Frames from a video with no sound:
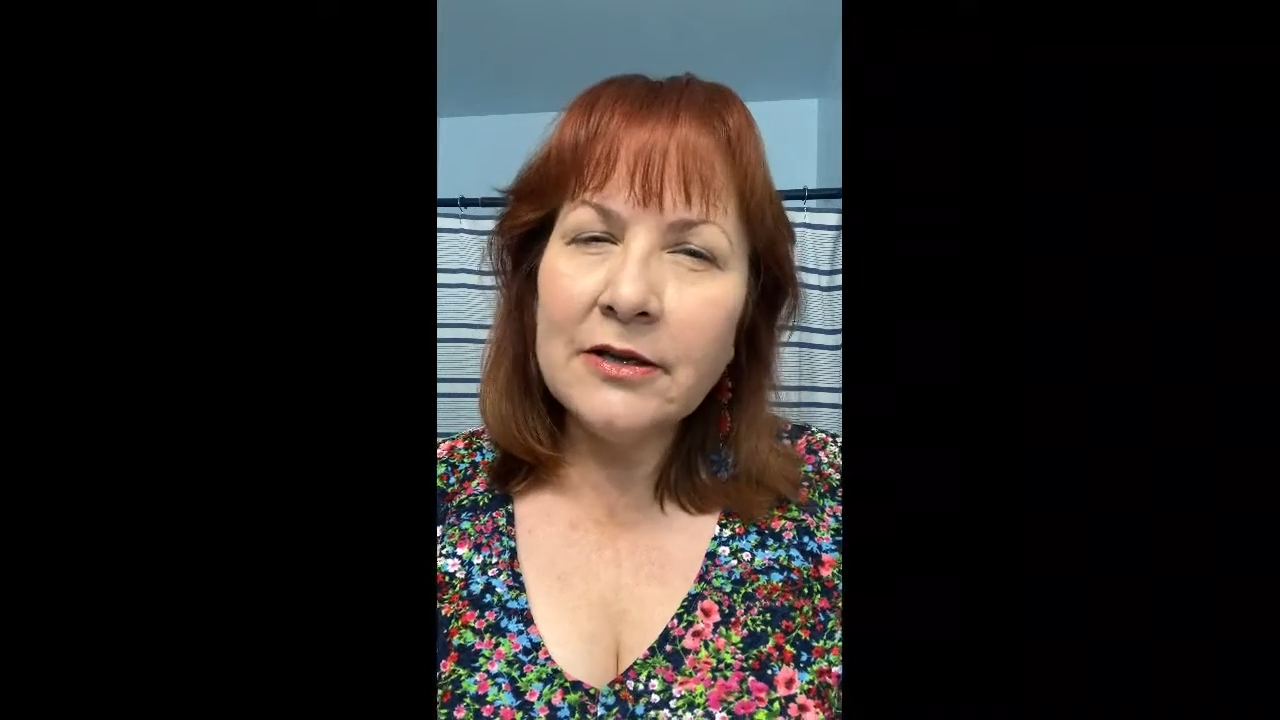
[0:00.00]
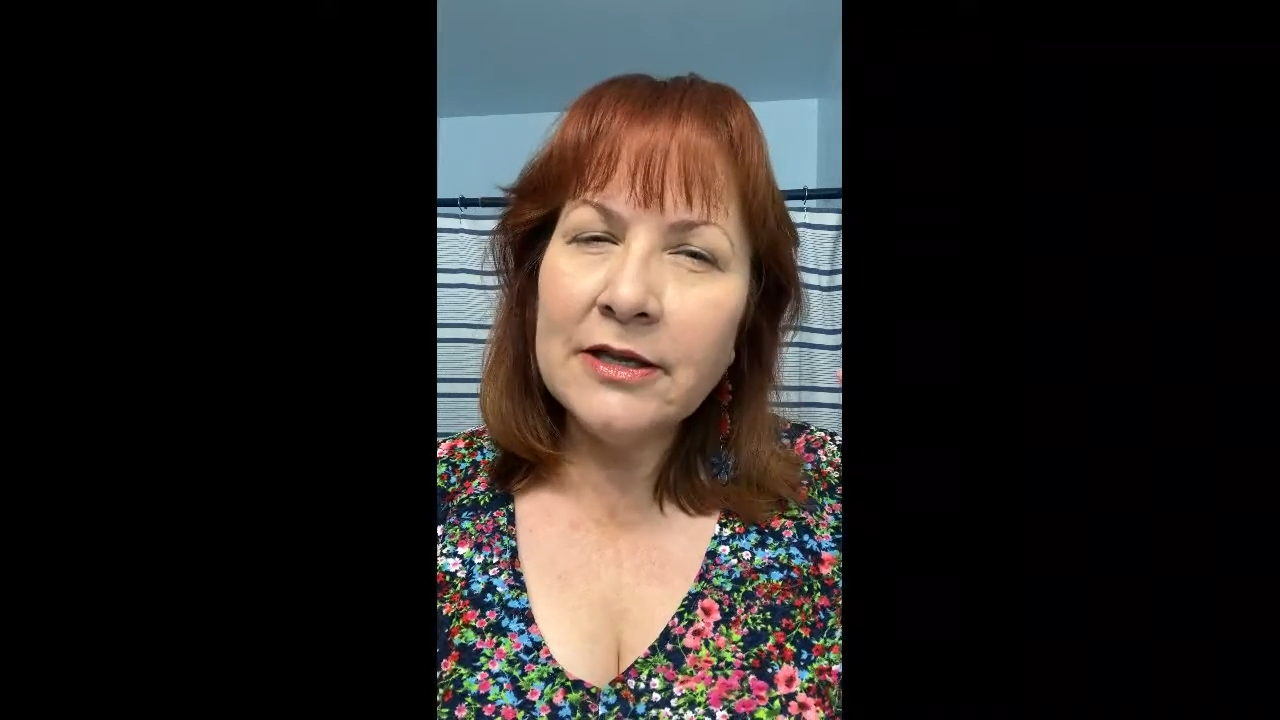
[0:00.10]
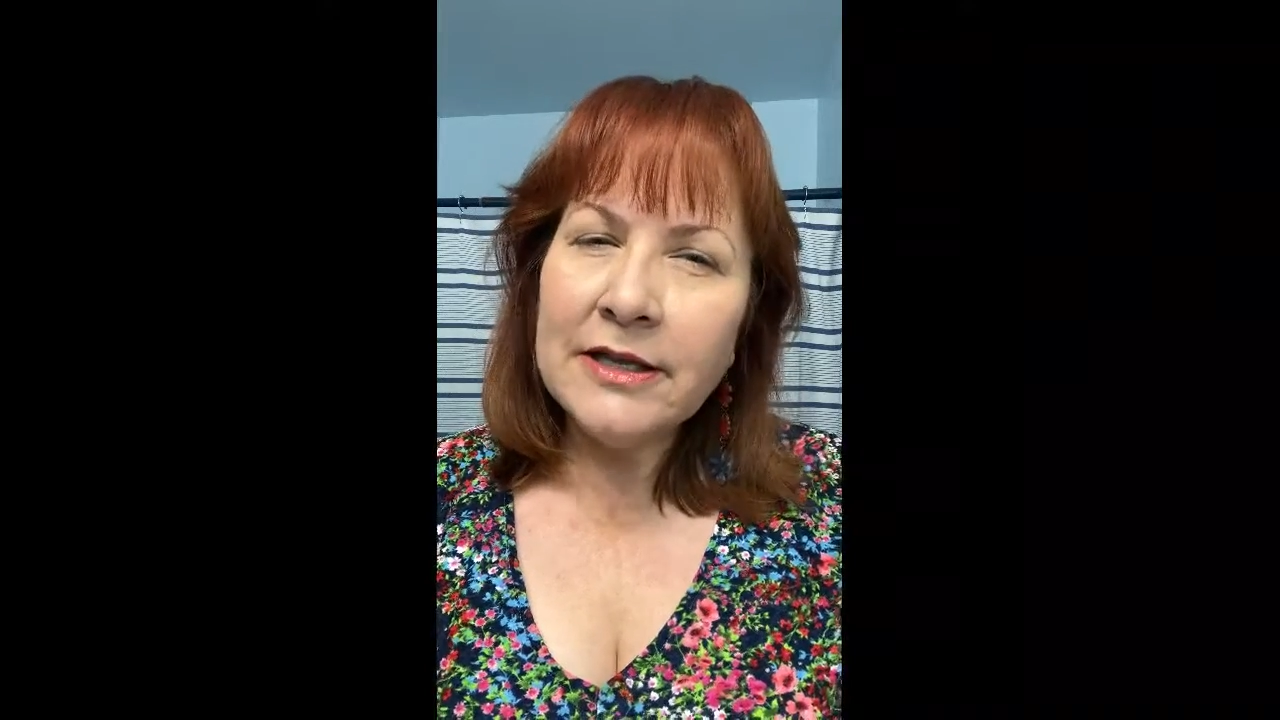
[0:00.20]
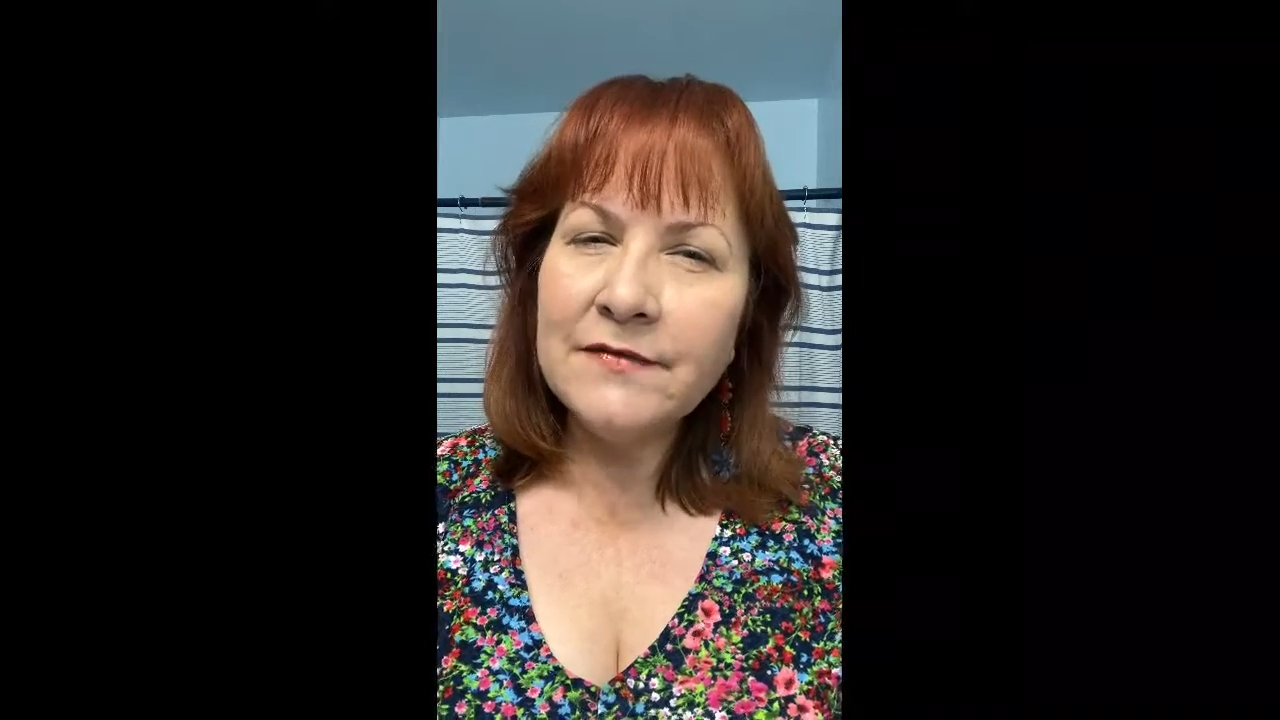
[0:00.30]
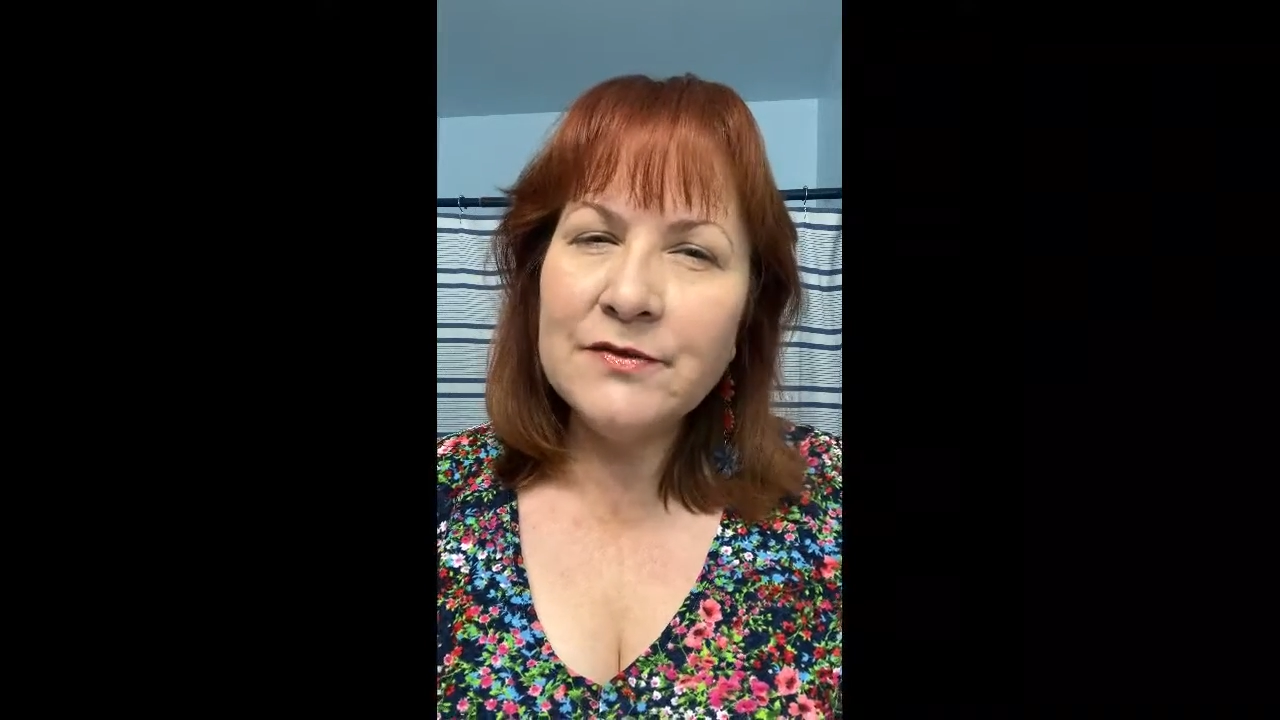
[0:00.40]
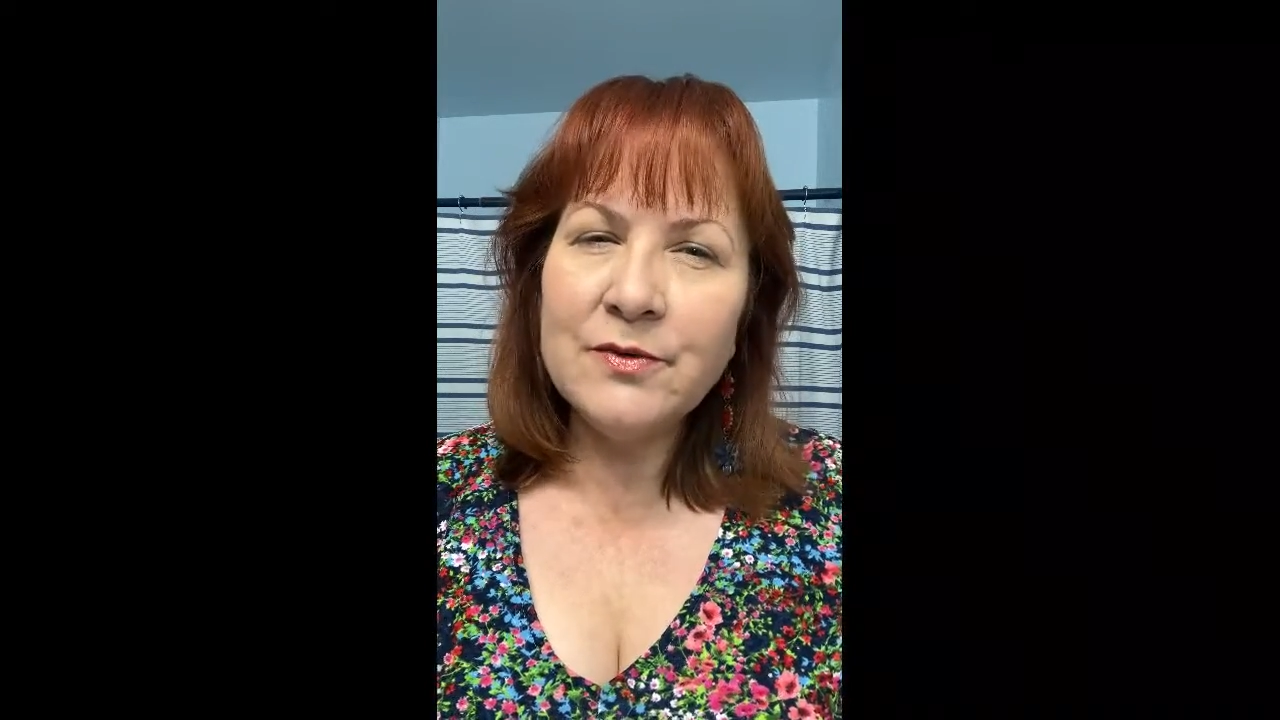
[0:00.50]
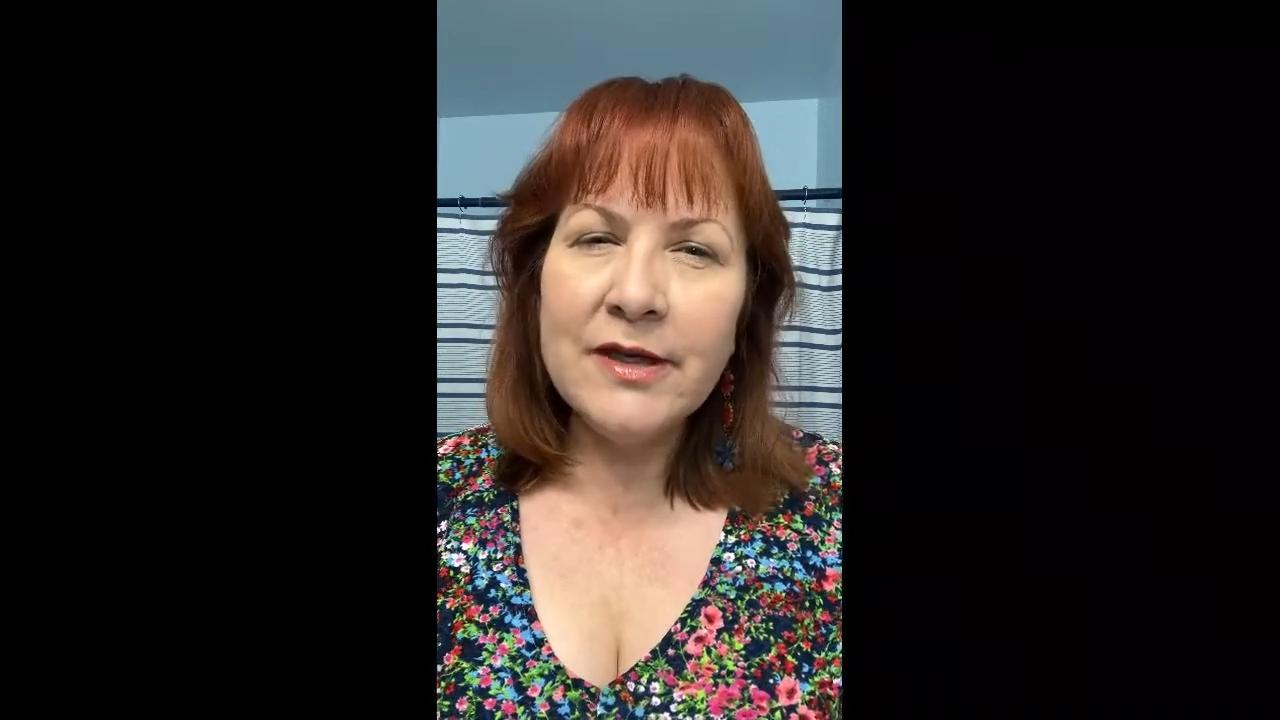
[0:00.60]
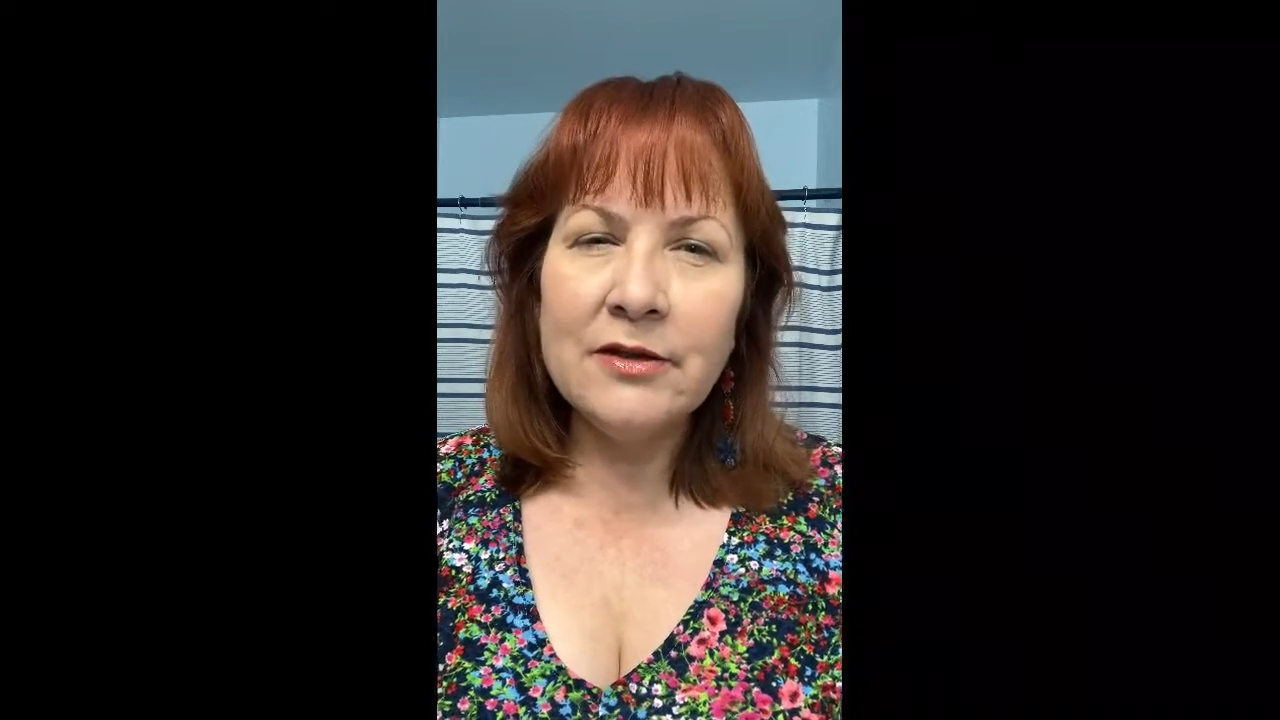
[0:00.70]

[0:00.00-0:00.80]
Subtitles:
lift without